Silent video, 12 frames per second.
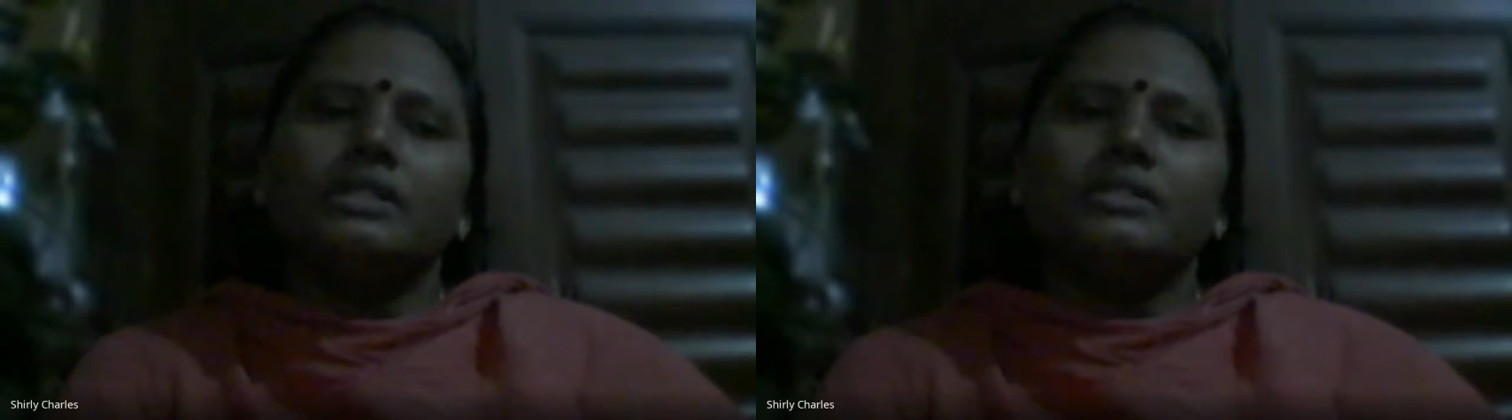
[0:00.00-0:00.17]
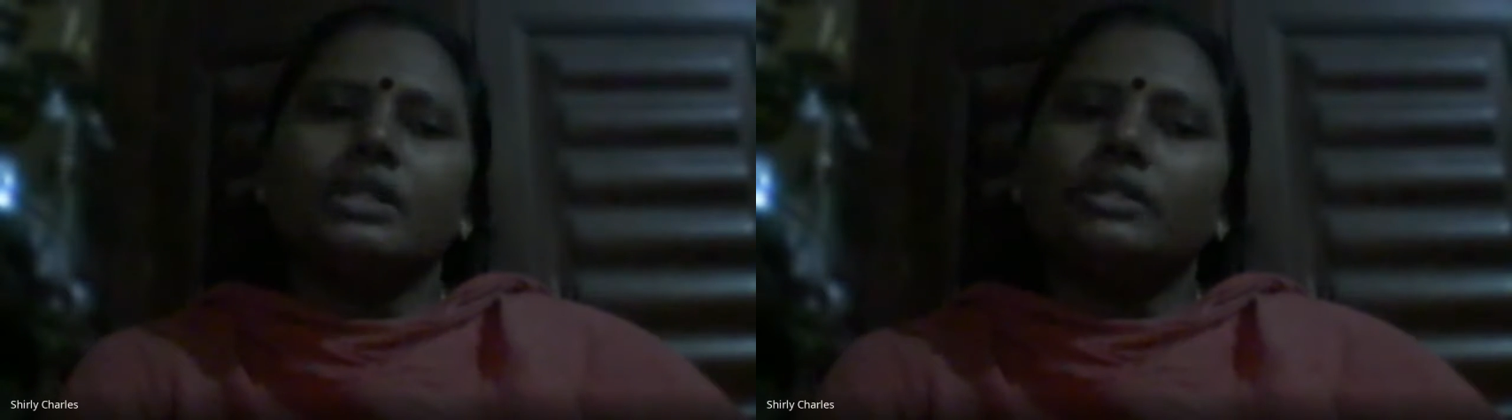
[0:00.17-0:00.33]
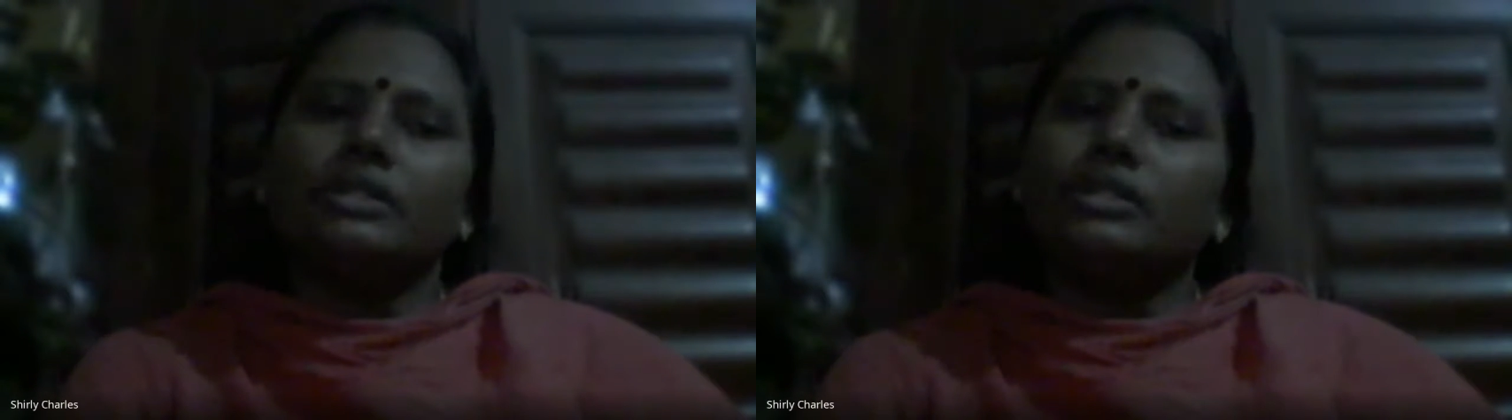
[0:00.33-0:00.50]

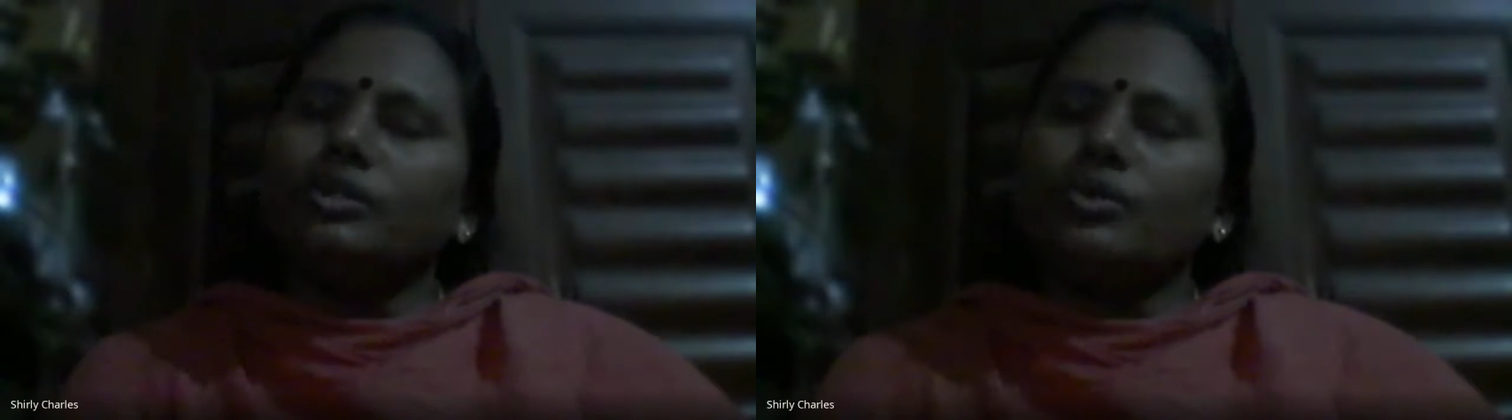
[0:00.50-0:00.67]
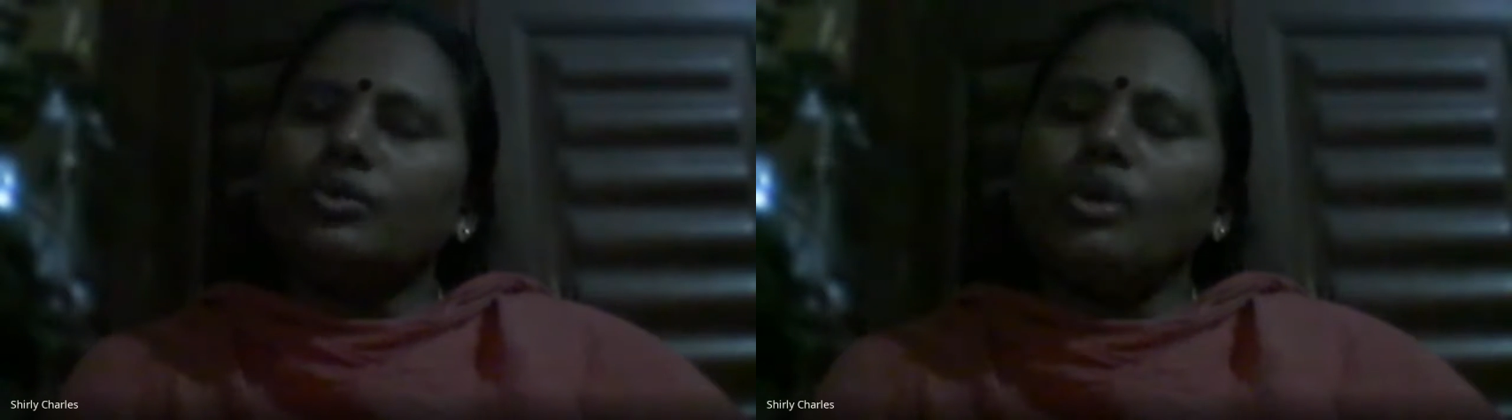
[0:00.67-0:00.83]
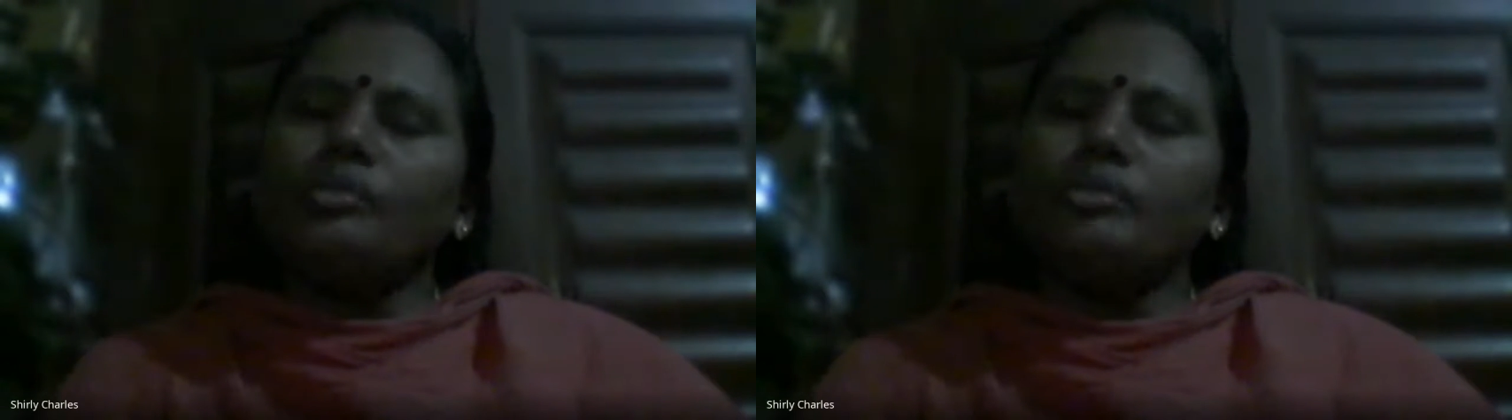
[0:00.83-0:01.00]
So they
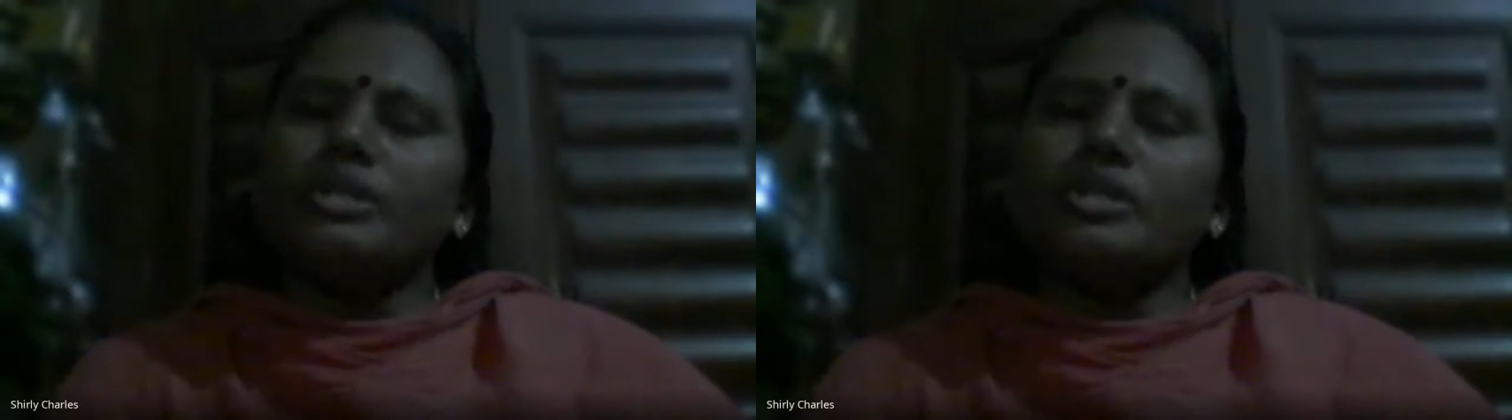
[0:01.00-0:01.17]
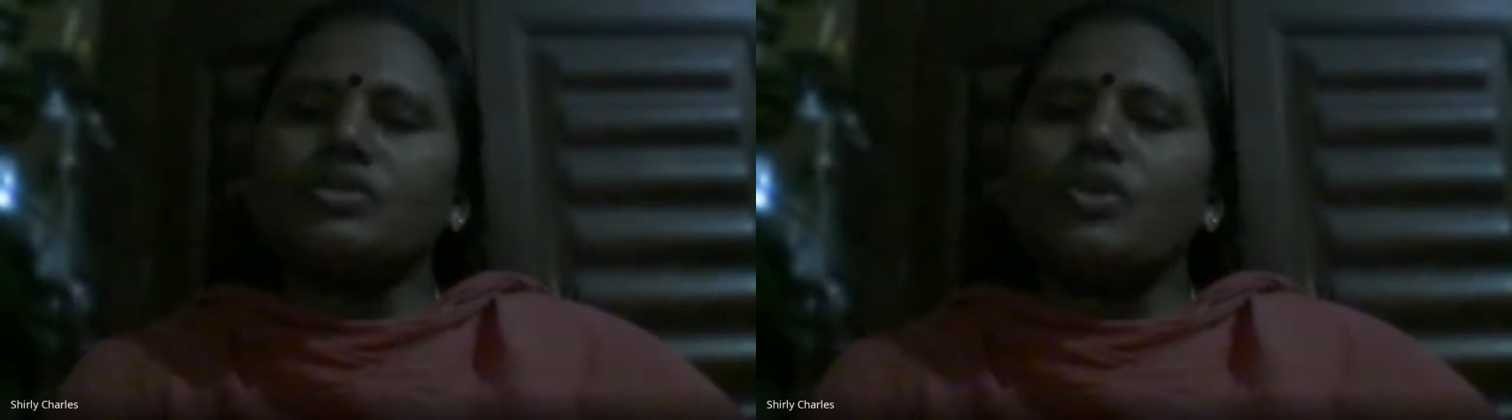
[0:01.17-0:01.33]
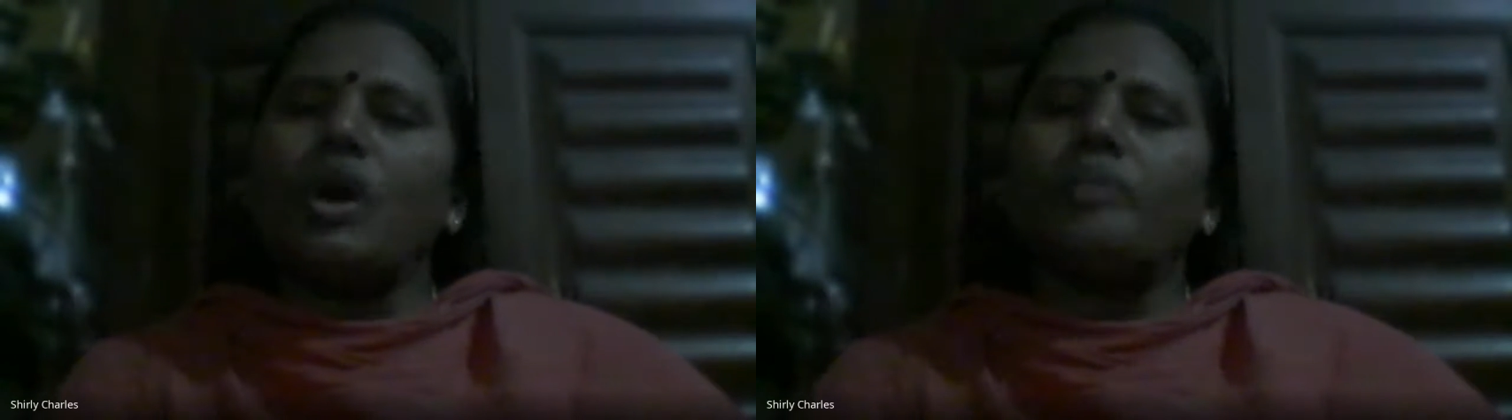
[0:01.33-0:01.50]
told me to
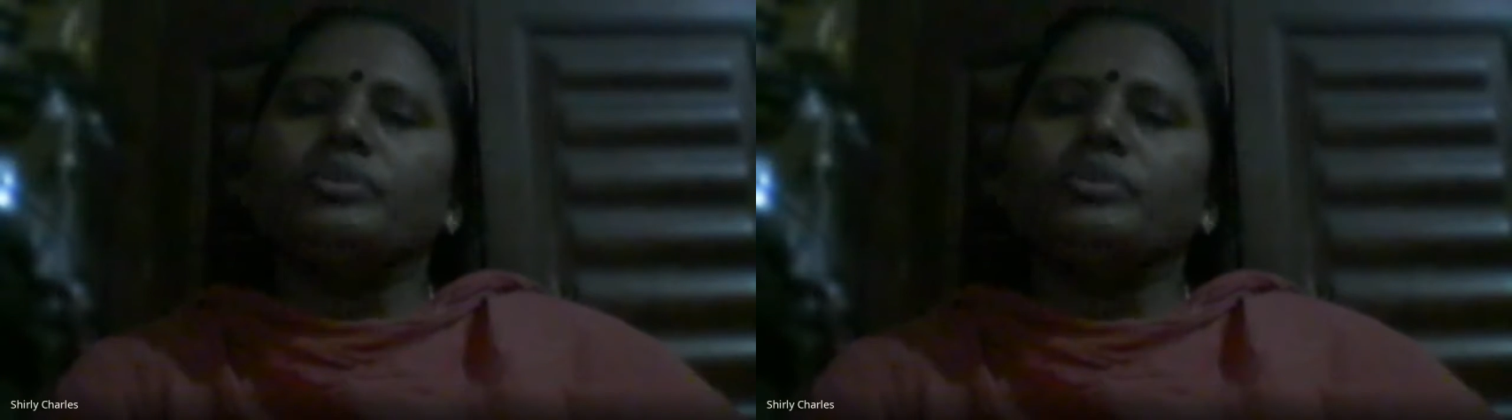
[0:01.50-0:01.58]
stop